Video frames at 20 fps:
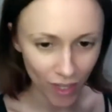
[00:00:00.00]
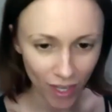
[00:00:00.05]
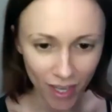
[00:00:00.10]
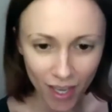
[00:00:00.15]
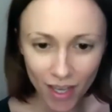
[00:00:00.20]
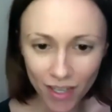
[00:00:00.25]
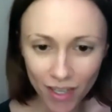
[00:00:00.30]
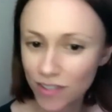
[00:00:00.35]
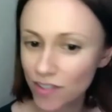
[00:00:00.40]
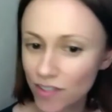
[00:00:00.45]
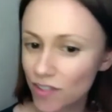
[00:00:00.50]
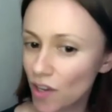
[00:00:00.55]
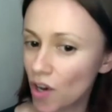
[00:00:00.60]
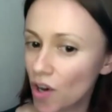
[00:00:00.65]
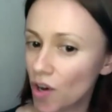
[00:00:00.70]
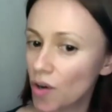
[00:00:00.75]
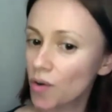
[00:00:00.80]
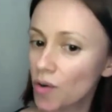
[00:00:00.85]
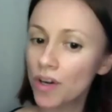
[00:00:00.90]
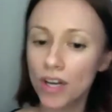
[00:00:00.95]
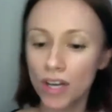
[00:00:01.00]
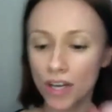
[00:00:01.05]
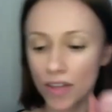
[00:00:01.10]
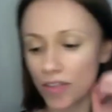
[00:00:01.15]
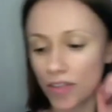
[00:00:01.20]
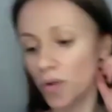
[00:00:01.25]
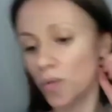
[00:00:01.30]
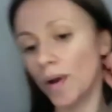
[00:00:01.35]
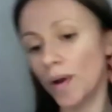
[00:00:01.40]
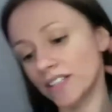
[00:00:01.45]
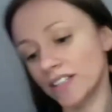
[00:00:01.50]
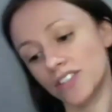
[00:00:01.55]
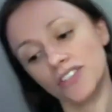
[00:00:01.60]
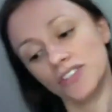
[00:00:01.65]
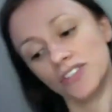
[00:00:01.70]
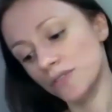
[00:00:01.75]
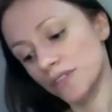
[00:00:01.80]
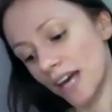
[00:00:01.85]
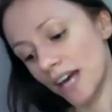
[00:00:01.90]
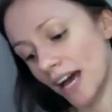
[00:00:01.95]
So the way to
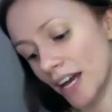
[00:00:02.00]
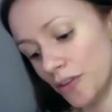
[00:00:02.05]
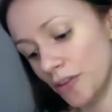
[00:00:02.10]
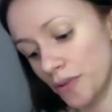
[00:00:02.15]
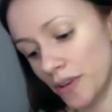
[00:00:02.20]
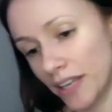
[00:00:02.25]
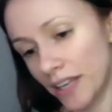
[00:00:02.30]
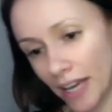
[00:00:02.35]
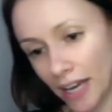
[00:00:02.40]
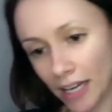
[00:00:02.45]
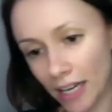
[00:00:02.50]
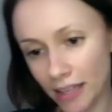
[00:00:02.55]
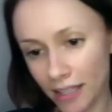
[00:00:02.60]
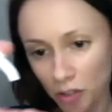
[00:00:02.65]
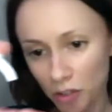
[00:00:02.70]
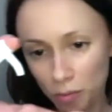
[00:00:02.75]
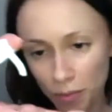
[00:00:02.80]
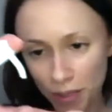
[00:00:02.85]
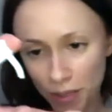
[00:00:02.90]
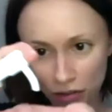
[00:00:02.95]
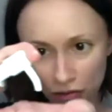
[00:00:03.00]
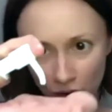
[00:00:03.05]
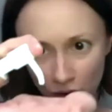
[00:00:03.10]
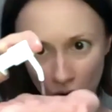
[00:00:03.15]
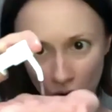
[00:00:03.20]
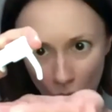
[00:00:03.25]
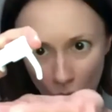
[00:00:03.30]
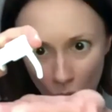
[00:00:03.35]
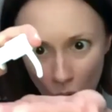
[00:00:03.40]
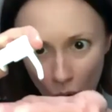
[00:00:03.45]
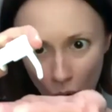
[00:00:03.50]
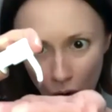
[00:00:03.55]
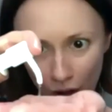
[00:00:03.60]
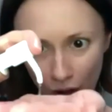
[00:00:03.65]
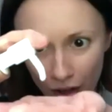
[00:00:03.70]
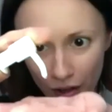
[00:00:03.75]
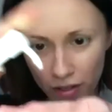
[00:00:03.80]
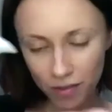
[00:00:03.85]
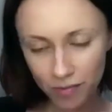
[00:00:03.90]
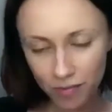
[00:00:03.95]
do that, you can get a little bit of
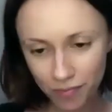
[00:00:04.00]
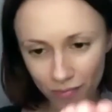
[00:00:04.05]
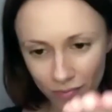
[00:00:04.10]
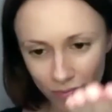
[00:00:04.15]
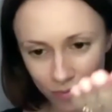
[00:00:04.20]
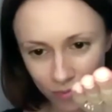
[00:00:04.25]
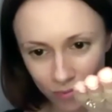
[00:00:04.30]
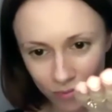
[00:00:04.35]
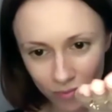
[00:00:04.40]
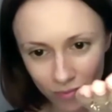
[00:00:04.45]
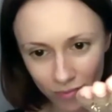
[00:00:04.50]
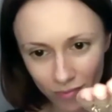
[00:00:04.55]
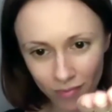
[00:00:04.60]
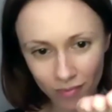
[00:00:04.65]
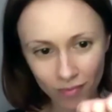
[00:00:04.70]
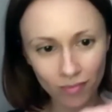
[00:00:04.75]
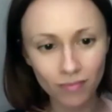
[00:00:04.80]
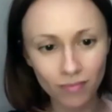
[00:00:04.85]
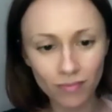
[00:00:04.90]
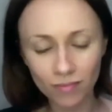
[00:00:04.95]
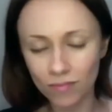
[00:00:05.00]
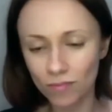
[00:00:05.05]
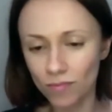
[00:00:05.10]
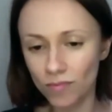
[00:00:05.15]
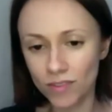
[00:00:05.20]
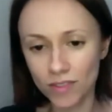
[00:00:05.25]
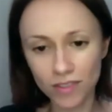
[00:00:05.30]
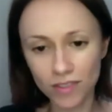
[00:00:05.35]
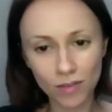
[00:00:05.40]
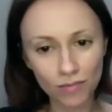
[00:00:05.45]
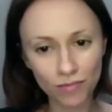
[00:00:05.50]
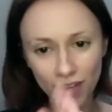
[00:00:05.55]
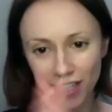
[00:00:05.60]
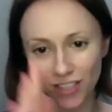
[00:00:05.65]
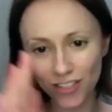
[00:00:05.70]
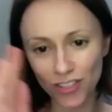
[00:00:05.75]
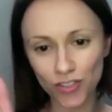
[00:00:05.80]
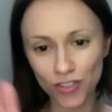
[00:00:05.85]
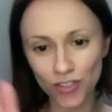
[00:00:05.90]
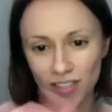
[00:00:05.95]
oil, some
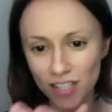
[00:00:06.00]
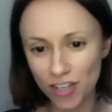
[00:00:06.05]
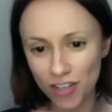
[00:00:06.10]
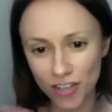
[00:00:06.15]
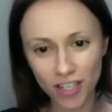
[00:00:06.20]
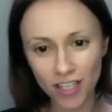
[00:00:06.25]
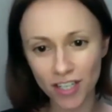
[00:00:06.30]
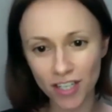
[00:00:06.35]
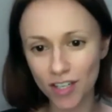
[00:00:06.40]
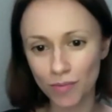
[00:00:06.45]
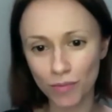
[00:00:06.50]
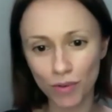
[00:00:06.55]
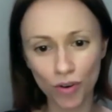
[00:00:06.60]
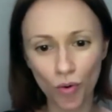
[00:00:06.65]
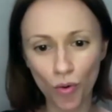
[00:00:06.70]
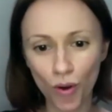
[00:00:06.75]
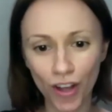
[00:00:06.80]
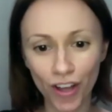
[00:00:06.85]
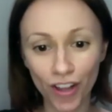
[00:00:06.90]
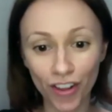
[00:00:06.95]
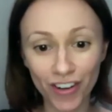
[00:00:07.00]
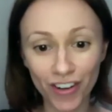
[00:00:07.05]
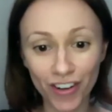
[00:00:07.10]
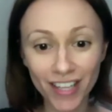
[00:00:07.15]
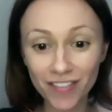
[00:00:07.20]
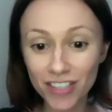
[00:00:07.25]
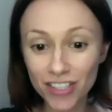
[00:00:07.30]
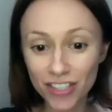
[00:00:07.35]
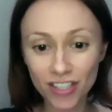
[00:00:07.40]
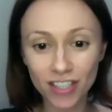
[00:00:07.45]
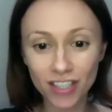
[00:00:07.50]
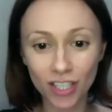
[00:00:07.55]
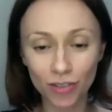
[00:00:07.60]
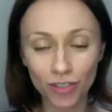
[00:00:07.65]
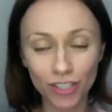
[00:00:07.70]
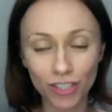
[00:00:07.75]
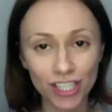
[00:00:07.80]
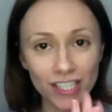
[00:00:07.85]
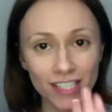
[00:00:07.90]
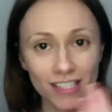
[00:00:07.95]
facial serum or oil, or even just
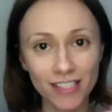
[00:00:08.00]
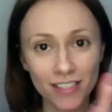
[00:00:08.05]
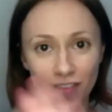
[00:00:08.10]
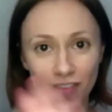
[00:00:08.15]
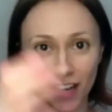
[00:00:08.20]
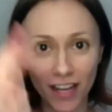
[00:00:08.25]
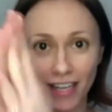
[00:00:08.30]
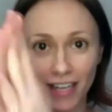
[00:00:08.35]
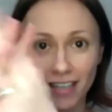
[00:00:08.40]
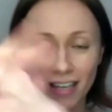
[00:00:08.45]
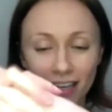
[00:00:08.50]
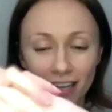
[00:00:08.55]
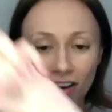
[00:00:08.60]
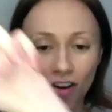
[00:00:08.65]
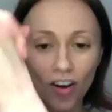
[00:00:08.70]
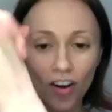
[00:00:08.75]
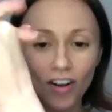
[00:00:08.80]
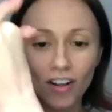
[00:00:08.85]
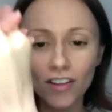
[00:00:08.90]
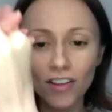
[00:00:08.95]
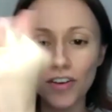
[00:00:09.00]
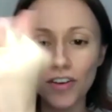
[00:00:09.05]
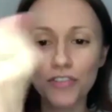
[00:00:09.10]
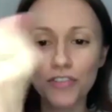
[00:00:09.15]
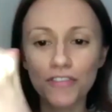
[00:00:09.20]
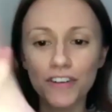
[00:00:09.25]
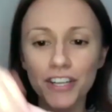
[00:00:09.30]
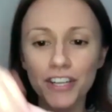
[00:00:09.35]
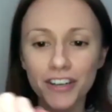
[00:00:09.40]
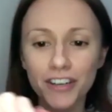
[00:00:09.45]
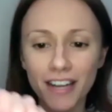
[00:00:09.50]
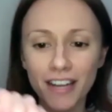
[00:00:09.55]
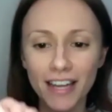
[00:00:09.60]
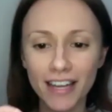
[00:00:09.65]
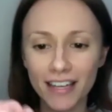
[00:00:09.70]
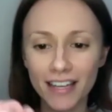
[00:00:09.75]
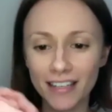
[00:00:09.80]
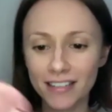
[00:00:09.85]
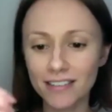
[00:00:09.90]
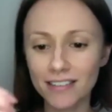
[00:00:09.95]
lotion is fine. Get it all over your
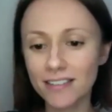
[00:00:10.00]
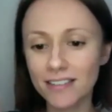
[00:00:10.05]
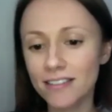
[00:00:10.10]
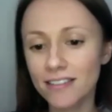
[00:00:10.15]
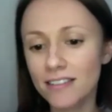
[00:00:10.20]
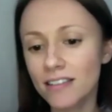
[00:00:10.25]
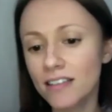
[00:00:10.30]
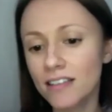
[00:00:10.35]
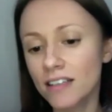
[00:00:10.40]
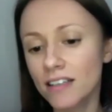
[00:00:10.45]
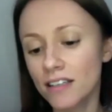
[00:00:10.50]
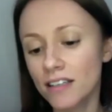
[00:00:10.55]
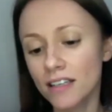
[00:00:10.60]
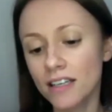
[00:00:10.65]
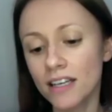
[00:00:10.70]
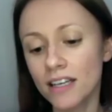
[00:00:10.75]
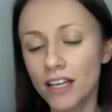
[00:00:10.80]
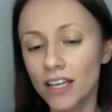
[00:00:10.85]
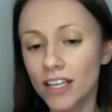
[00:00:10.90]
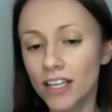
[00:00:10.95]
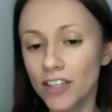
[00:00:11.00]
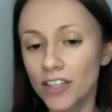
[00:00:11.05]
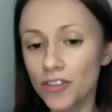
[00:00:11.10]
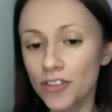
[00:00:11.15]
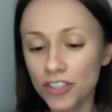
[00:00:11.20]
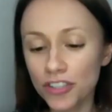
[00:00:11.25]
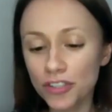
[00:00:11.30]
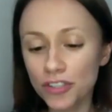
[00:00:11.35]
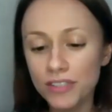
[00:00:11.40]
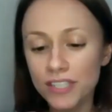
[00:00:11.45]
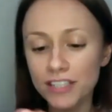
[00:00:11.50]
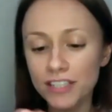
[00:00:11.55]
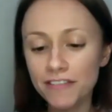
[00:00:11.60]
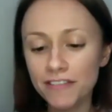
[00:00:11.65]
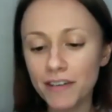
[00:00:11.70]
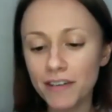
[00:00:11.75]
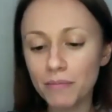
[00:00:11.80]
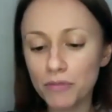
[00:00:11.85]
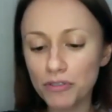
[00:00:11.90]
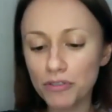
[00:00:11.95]
hands. And you can do
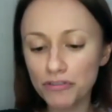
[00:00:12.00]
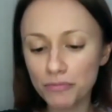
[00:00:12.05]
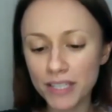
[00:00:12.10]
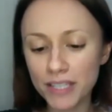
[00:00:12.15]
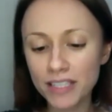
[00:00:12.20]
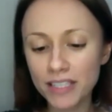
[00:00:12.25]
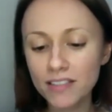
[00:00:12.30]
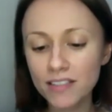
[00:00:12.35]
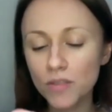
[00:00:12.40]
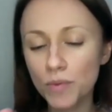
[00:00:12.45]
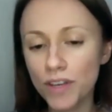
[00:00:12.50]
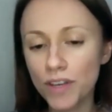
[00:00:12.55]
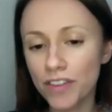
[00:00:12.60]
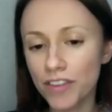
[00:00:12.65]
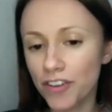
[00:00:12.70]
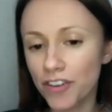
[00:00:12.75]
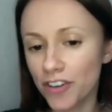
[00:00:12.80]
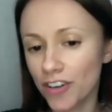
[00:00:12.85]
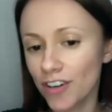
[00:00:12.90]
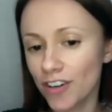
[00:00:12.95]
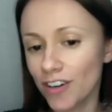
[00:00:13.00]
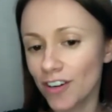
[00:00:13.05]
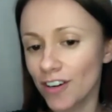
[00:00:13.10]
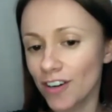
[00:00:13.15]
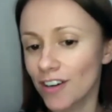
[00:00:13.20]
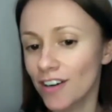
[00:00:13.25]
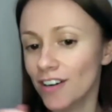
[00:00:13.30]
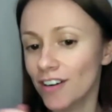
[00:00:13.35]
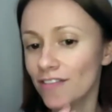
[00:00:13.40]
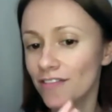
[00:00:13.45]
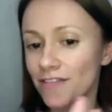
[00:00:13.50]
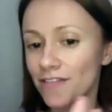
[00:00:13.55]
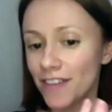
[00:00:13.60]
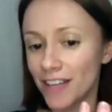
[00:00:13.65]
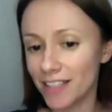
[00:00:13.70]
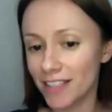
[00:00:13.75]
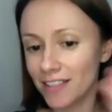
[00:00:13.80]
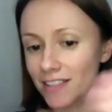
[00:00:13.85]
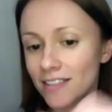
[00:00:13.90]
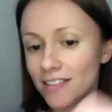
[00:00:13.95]
different movements with your
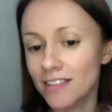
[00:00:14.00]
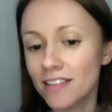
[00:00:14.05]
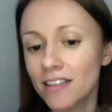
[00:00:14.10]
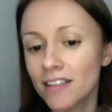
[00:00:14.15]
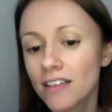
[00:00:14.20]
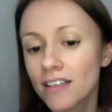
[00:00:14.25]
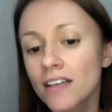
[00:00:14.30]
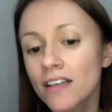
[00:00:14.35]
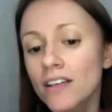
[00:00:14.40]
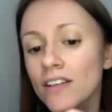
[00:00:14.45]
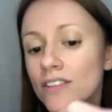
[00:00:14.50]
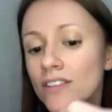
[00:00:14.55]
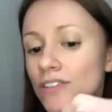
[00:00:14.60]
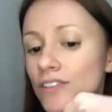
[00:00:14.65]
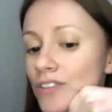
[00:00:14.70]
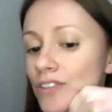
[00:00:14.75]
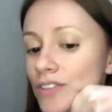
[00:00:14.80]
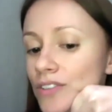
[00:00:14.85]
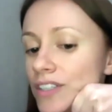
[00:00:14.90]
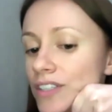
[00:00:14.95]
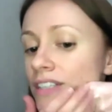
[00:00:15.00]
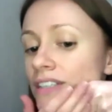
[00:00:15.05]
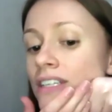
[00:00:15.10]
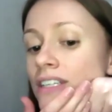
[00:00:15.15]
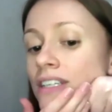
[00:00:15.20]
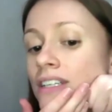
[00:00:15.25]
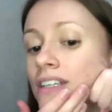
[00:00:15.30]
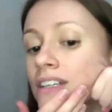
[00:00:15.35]
fist. So you can